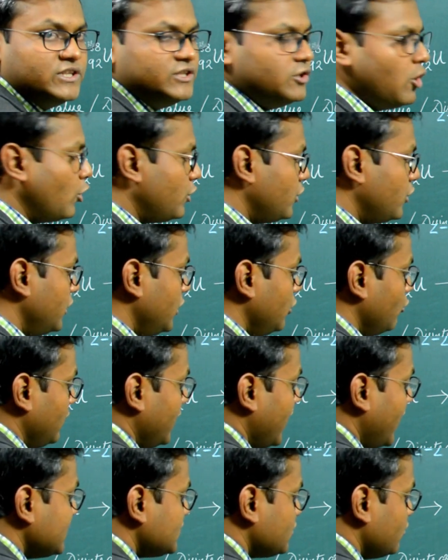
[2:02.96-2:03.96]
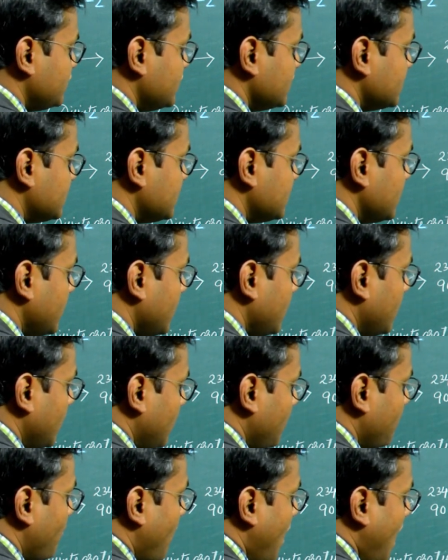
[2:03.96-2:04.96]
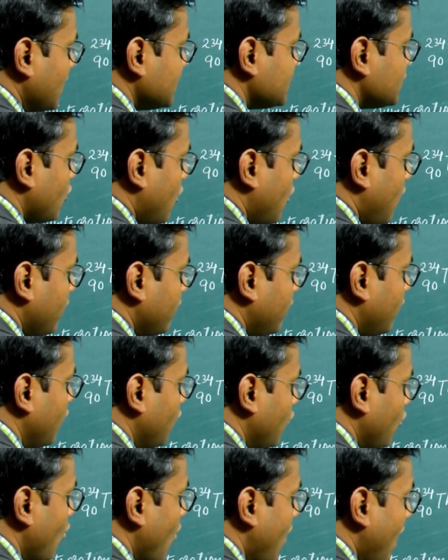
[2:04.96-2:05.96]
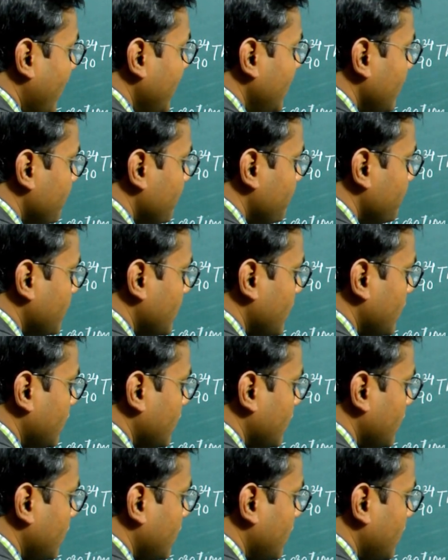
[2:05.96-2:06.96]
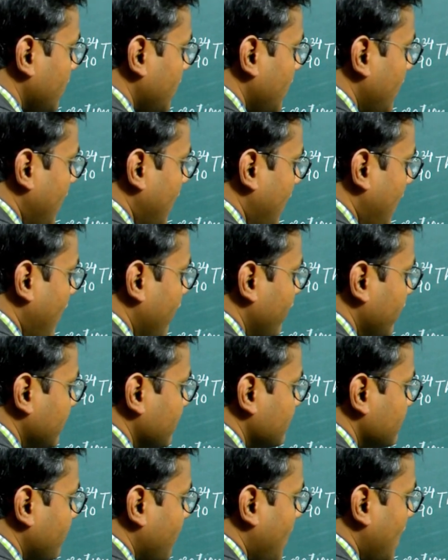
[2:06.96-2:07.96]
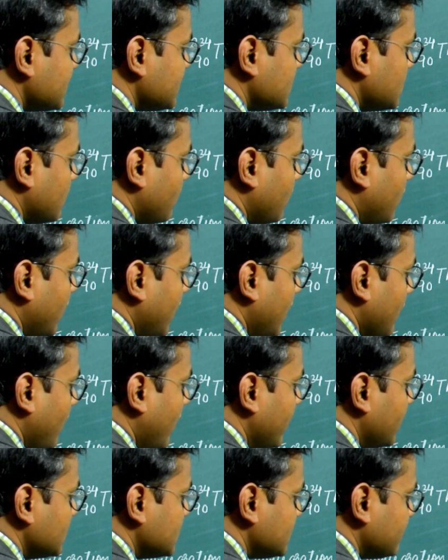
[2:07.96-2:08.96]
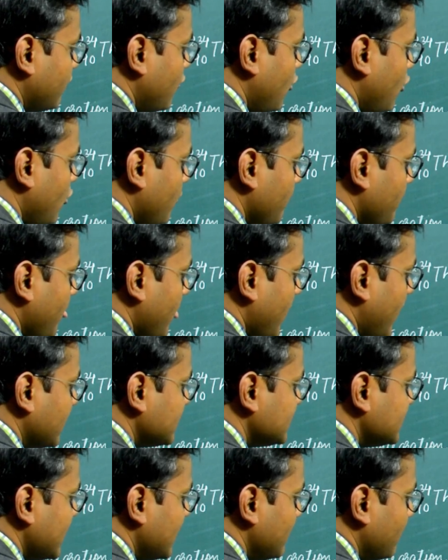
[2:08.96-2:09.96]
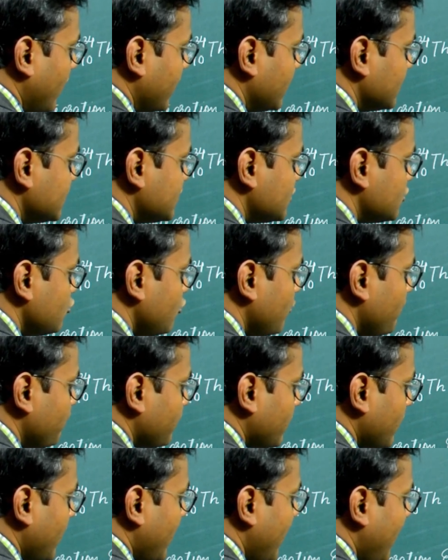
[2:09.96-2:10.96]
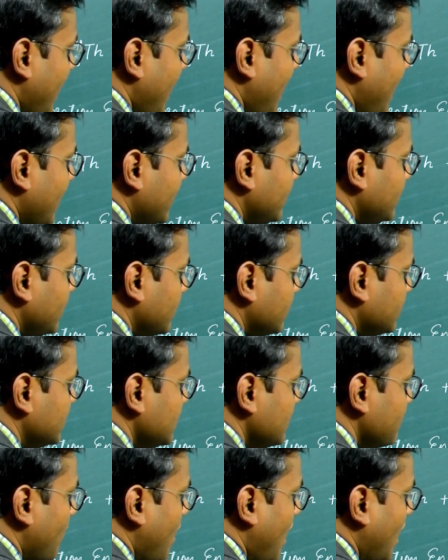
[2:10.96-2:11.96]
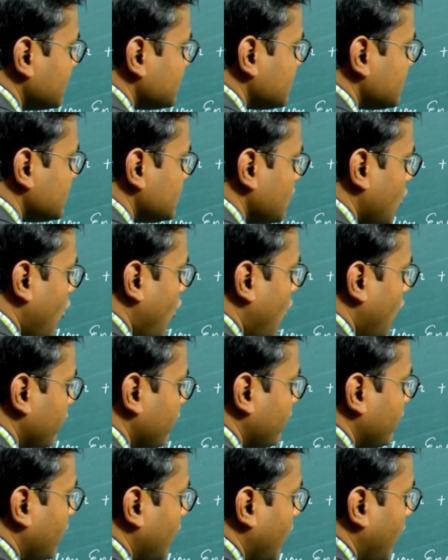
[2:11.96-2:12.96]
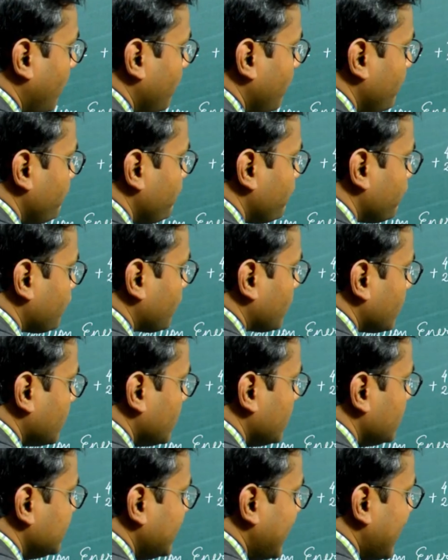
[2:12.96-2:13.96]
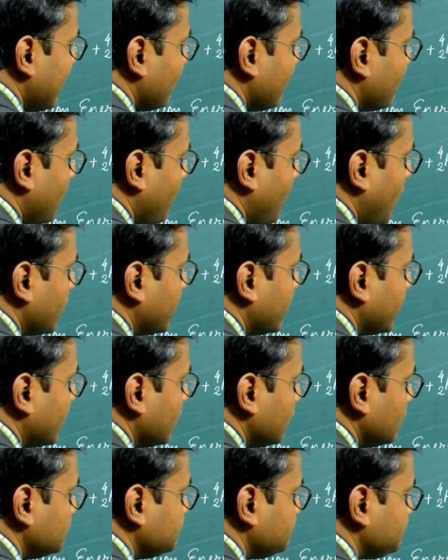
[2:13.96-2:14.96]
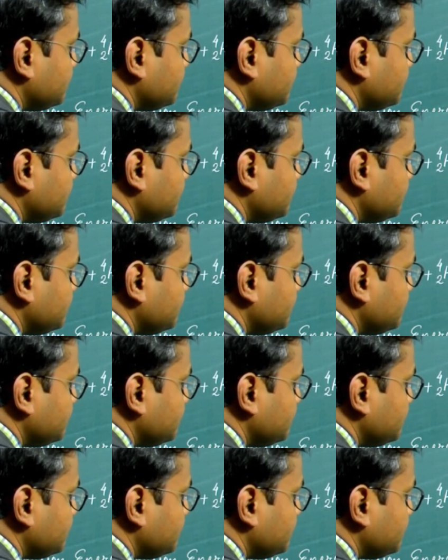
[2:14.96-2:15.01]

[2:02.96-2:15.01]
the daughter nuclei, which is mass of Y, having mass number A minus 4 and Z minus 2, and the mass of the alpha particle.